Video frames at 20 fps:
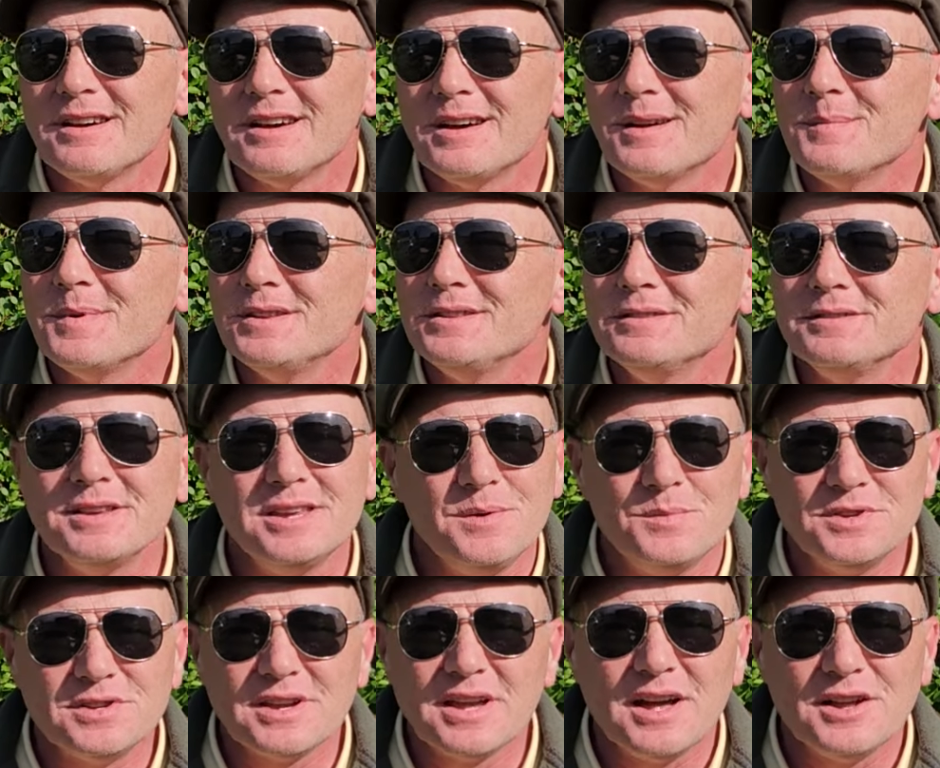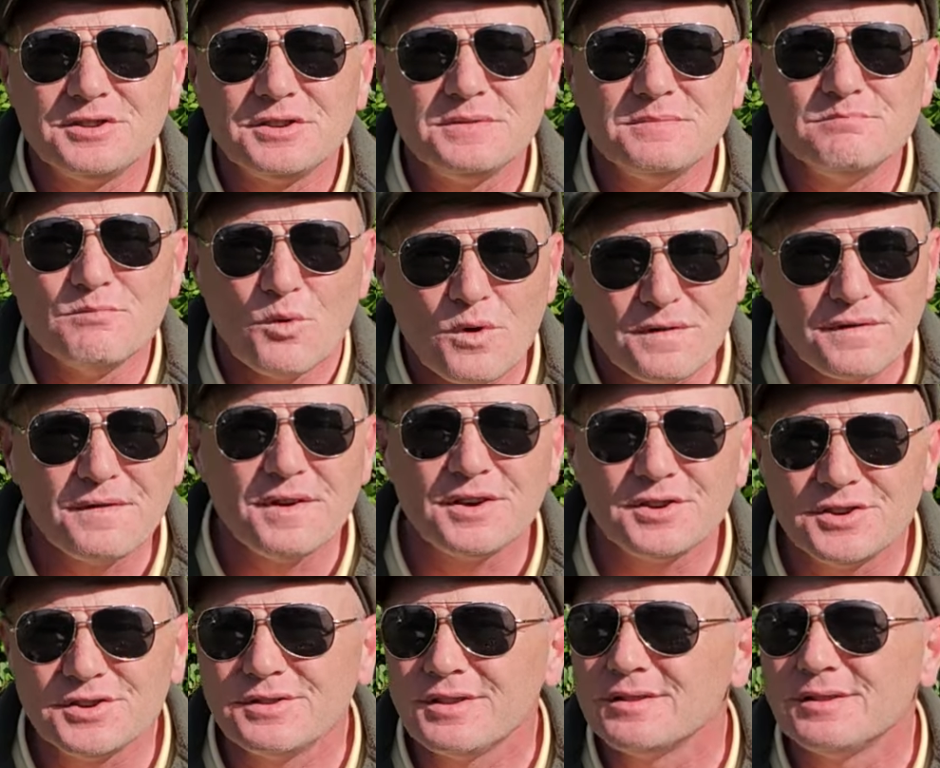I mean, he was catching more
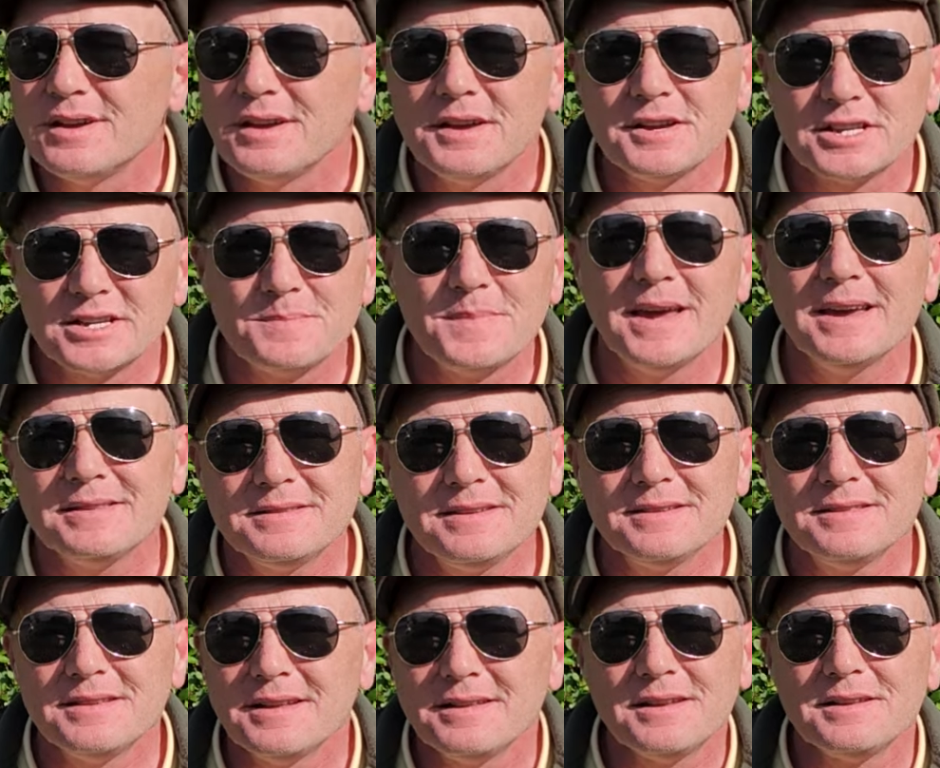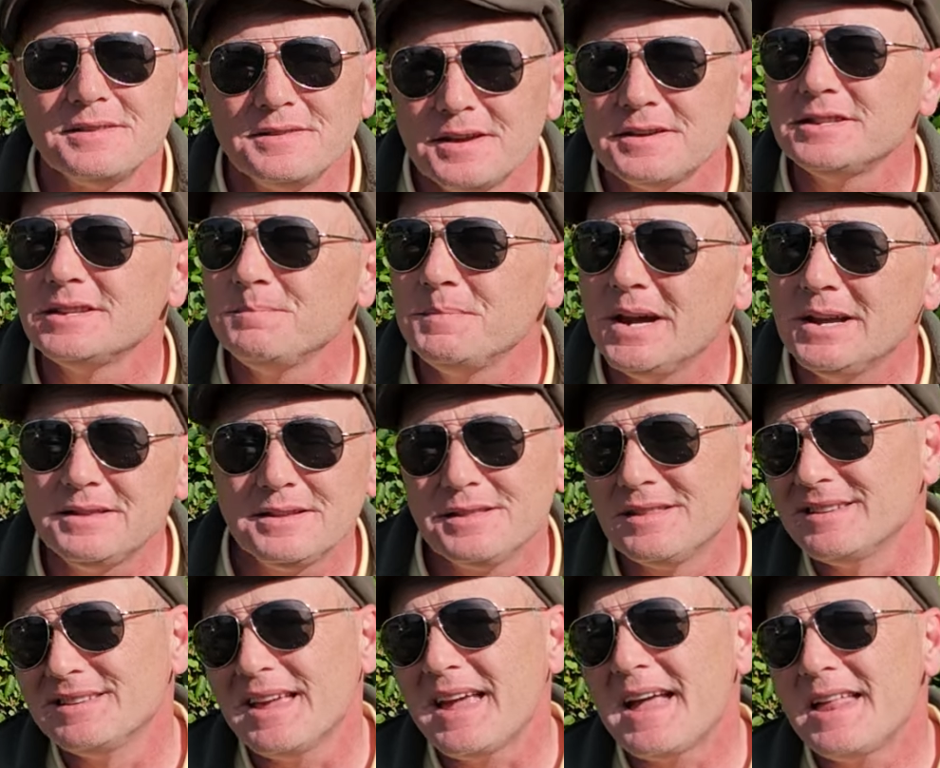fish than I expected, than
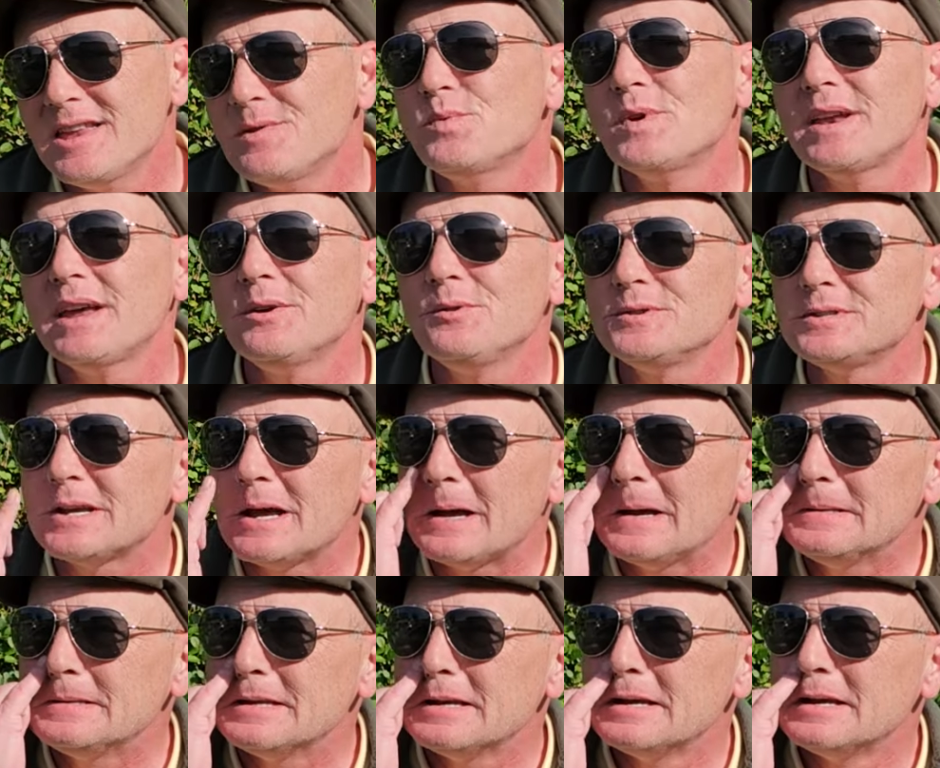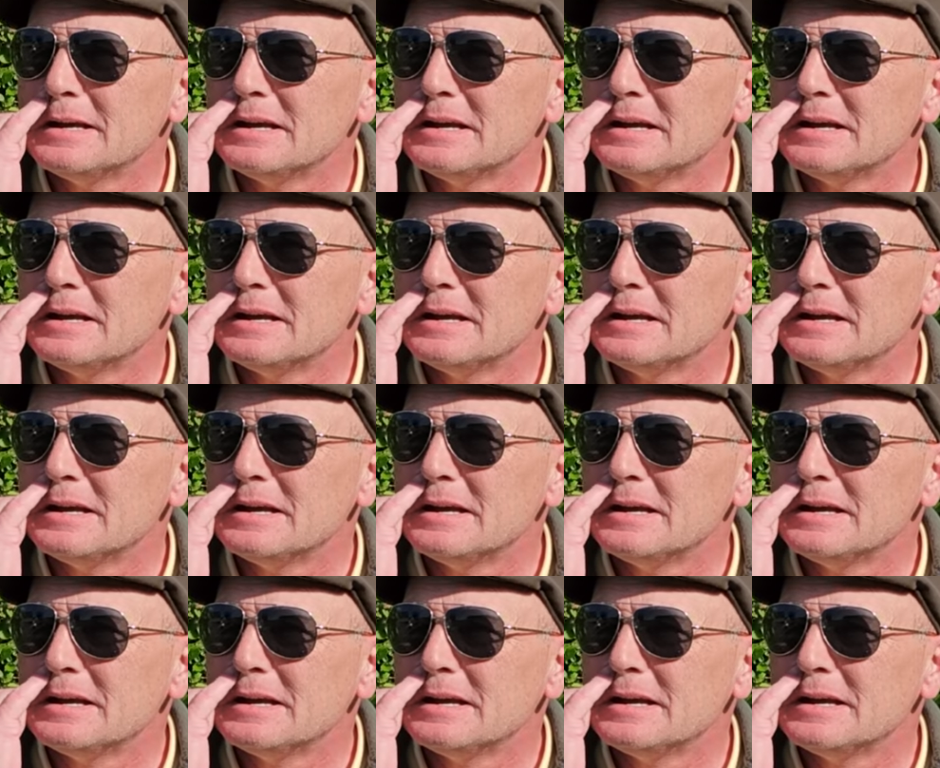anticipated, than anyone else had.